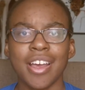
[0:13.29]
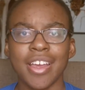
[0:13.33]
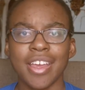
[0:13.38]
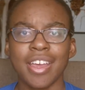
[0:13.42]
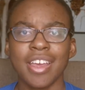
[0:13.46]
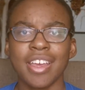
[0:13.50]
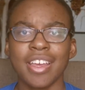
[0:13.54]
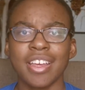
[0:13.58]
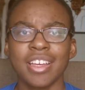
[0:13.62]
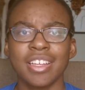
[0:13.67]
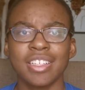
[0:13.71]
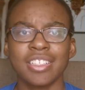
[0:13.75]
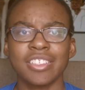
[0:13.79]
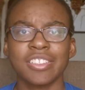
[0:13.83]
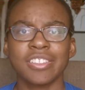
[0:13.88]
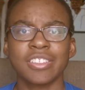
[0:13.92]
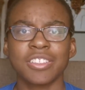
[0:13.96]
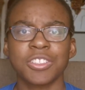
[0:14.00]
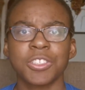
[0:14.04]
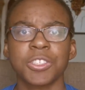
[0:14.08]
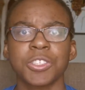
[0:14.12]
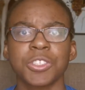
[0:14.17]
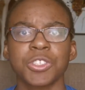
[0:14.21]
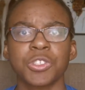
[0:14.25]

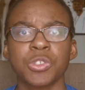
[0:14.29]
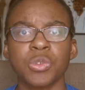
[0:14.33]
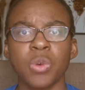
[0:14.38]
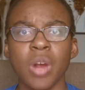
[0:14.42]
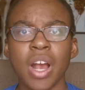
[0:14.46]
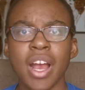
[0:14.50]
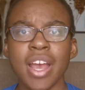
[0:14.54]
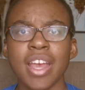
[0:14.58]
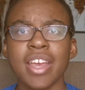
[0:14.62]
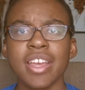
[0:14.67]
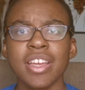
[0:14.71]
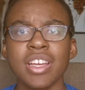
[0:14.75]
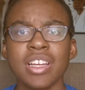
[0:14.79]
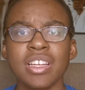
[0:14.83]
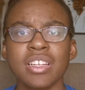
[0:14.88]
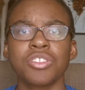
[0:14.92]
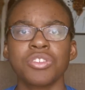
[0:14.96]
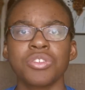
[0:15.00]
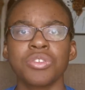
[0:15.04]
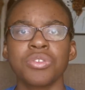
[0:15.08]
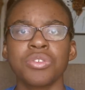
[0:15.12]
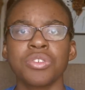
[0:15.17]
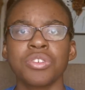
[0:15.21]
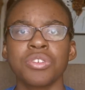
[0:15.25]
And just trying
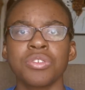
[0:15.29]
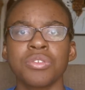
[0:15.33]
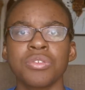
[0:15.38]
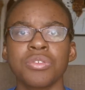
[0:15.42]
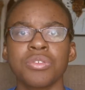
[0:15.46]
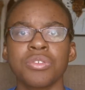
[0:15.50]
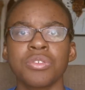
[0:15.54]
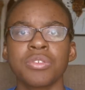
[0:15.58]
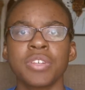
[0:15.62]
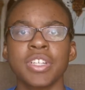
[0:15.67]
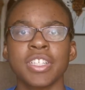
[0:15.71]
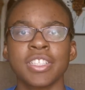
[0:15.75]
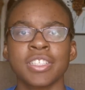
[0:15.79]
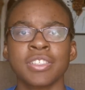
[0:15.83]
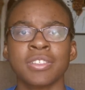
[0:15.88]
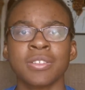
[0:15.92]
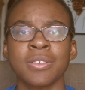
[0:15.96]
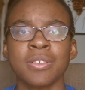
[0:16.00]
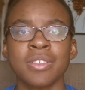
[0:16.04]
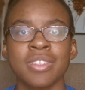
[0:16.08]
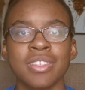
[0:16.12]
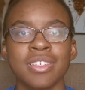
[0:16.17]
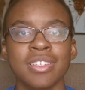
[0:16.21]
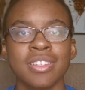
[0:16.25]
to
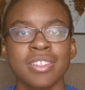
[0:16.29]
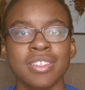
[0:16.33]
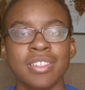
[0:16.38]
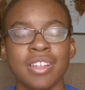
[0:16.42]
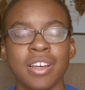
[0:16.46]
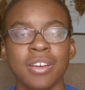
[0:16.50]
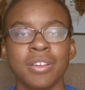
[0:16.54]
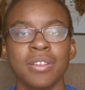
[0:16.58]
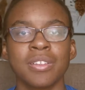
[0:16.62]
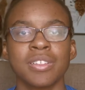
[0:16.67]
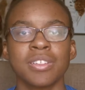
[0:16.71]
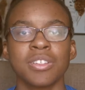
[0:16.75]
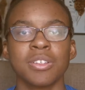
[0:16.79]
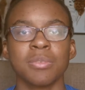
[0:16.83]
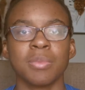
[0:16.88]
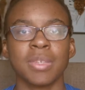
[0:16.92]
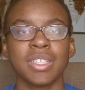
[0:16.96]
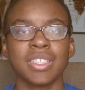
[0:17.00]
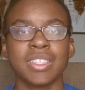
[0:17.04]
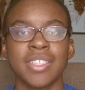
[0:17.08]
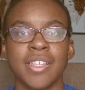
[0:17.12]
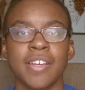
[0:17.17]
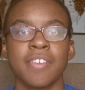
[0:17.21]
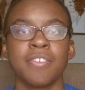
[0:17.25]
reassert this not only to
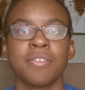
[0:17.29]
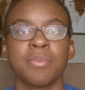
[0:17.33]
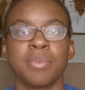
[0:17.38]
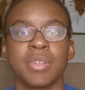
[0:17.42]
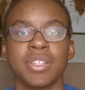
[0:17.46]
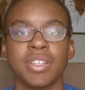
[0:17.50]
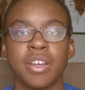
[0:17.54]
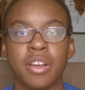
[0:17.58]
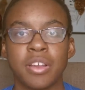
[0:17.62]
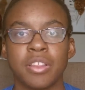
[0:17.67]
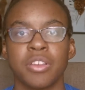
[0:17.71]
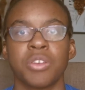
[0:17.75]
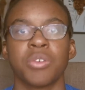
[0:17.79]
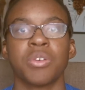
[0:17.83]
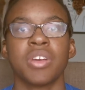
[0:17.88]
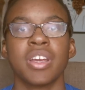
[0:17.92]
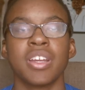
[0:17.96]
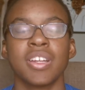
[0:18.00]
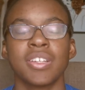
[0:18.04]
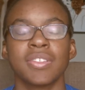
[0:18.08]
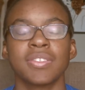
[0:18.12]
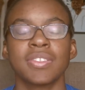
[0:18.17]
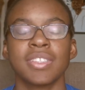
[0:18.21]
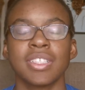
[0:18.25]
myself but to other
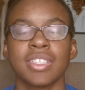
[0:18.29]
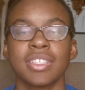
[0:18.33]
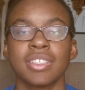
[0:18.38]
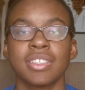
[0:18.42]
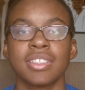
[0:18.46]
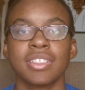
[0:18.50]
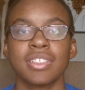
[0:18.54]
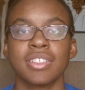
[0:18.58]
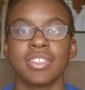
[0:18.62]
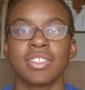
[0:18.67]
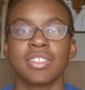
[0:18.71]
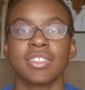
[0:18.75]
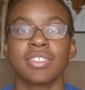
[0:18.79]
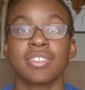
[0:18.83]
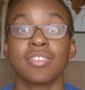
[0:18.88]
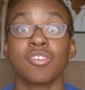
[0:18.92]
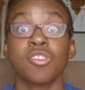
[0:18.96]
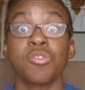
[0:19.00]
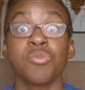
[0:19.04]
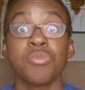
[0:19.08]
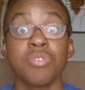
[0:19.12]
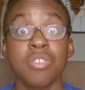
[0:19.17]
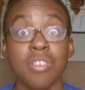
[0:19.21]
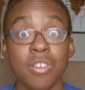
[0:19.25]
creatives is
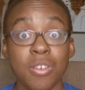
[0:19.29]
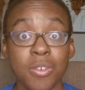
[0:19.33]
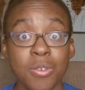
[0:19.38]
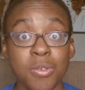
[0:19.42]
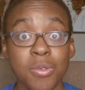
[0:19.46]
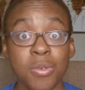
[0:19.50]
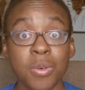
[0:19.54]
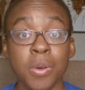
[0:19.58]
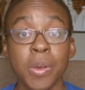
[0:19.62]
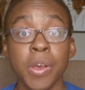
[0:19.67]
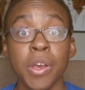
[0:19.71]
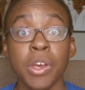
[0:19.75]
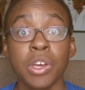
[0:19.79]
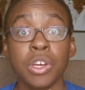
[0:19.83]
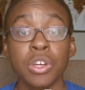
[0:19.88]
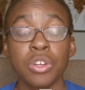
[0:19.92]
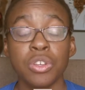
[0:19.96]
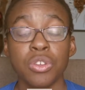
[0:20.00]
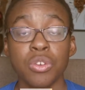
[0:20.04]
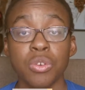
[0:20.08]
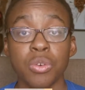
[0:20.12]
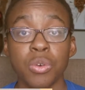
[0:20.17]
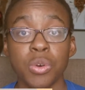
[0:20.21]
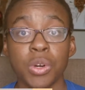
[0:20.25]
to know
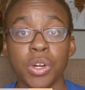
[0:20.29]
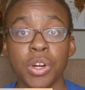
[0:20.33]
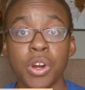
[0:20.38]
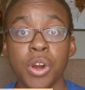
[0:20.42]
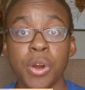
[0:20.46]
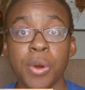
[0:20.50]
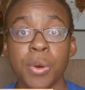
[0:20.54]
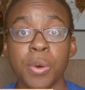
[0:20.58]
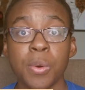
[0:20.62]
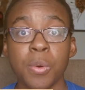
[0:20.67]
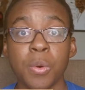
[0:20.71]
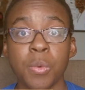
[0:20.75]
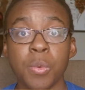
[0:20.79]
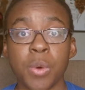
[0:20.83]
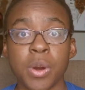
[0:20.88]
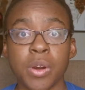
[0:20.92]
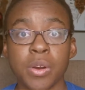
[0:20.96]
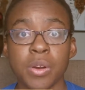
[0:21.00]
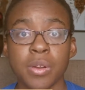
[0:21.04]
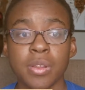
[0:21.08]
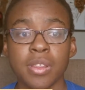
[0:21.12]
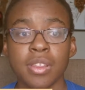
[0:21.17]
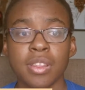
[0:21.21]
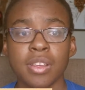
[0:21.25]
your
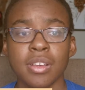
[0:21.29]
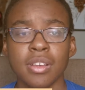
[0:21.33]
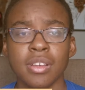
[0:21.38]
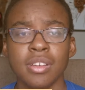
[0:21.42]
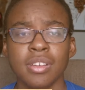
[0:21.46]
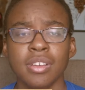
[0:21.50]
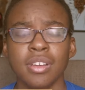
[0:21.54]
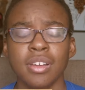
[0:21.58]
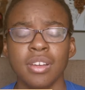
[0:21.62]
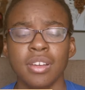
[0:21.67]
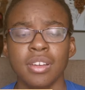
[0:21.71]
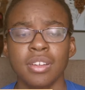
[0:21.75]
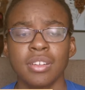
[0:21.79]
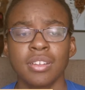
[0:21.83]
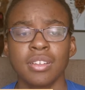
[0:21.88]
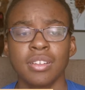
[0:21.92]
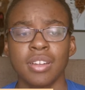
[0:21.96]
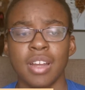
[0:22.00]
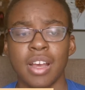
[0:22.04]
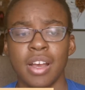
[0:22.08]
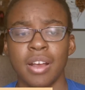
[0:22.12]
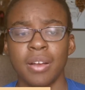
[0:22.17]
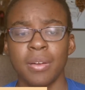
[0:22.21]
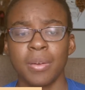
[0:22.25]
worth.
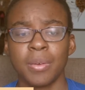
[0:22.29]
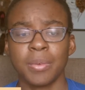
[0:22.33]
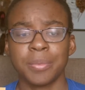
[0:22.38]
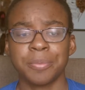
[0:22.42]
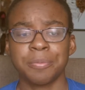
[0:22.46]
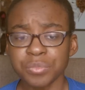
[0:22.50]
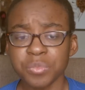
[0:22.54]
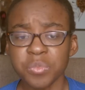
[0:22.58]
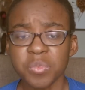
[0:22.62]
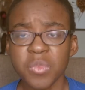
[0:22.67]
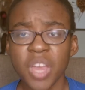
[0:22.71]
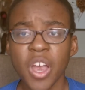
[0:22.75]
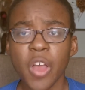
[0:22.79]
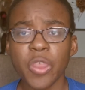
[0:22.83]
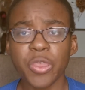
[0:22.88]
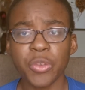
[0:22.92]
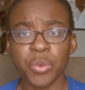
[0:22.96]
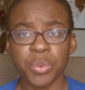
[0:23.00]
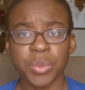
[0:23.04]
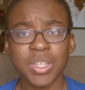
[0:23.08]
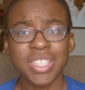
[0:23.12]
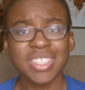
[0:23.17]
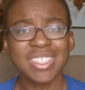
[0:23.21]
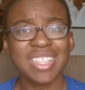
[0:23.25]
Now,
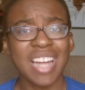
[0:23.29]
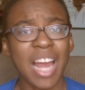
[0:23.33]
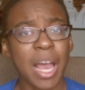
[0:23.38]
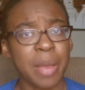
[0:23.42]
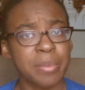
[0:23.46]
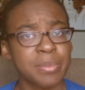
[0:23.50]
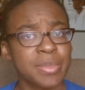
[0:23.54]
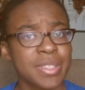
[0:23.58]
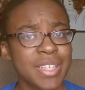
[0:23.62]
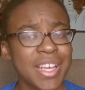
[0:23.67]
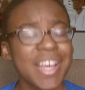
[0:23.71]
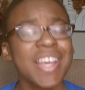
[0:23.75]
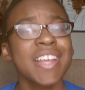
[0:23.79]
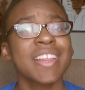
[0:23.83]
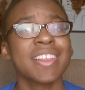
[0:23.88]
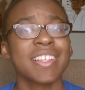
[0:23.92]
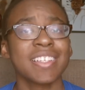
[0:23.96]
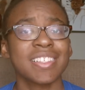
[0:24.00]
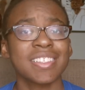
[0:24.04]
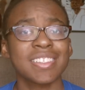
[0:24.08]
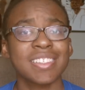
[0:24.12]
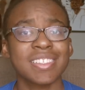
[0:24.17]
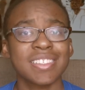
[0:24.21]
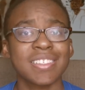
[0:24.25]
the reason I'm saying
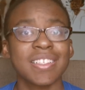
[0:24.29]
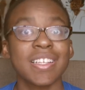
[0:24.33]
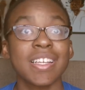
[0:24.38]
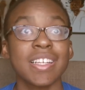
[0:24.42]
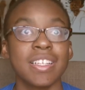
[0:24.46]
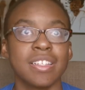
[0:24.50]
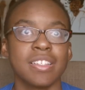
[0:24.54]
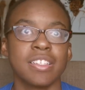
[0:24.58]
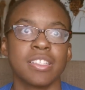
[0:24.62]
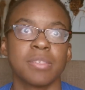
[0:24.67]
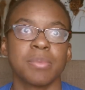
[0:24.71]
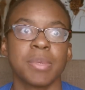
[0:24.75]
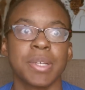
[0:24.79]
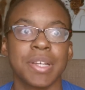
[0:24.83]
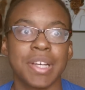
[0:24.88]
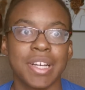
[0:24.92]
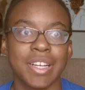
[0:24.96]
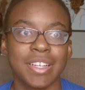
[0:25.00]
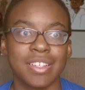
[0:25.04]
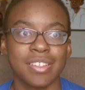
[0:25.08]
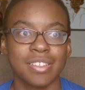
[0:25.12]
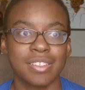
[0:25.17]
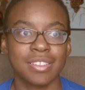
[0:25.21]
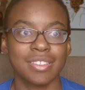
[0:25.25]
this is
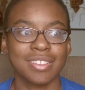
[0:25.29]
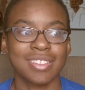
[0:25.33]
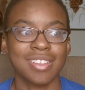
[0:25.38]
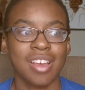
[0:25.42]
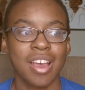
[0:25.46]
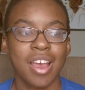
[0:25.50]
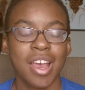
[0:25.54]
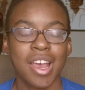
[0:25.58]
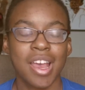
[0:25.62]
because